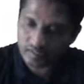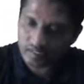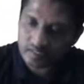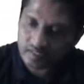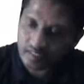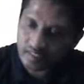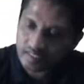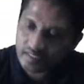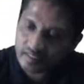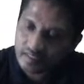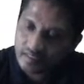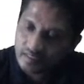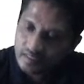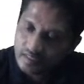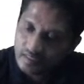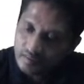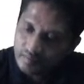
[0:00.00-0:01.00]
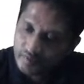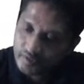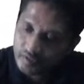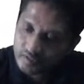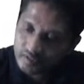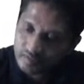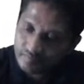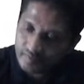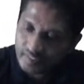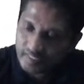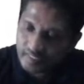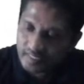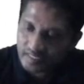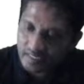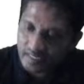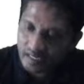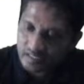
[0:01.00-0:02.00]
That's correct, because if I
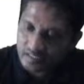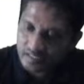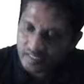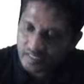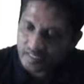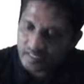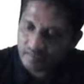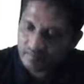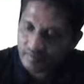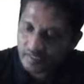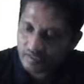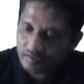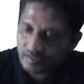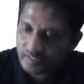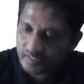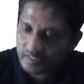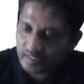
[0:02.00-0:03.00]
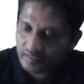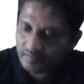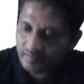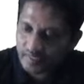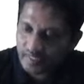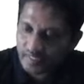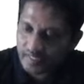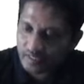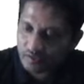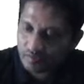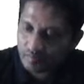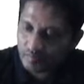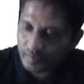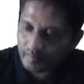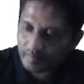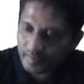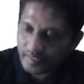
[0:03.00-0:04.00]
take large negative value, let's say if I take 2
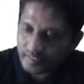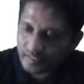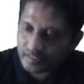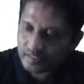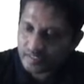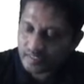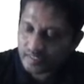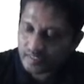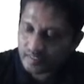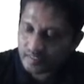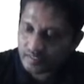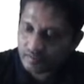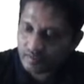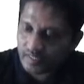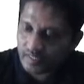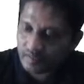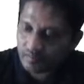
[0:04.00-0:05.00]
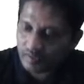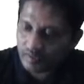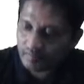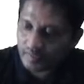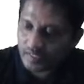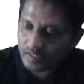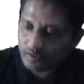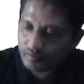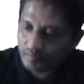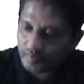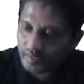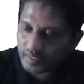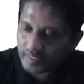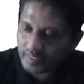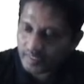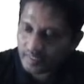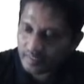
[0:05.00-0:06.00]
power minus 10, you get 1 by 2 power
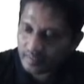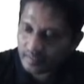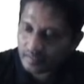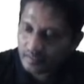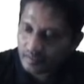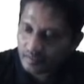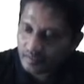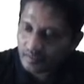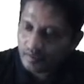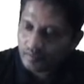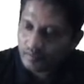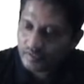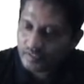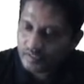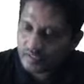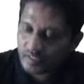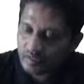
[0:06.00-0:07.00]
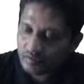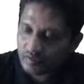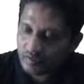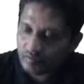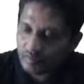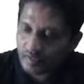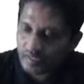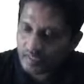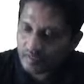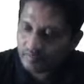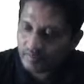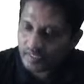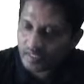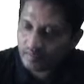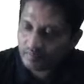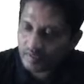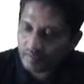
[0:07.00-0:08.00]
10, which is equal to 1
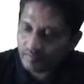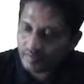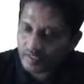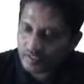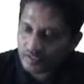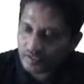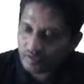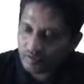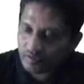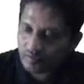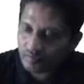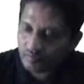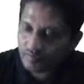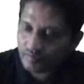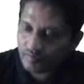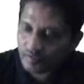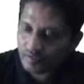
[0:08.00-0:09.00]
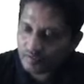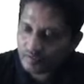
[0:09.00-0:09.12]
divided by 1024.